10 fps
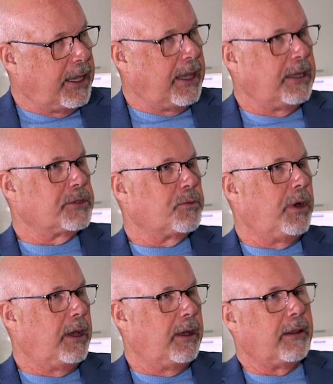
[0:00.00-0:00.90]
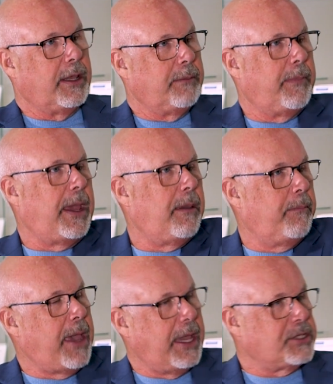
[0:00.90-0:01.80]
that as well, and
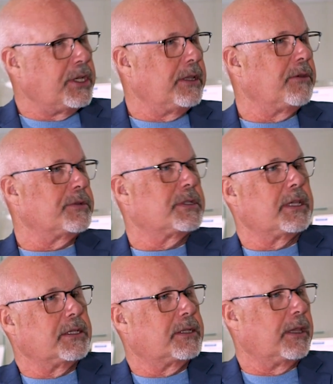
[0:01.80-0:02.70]
matching those things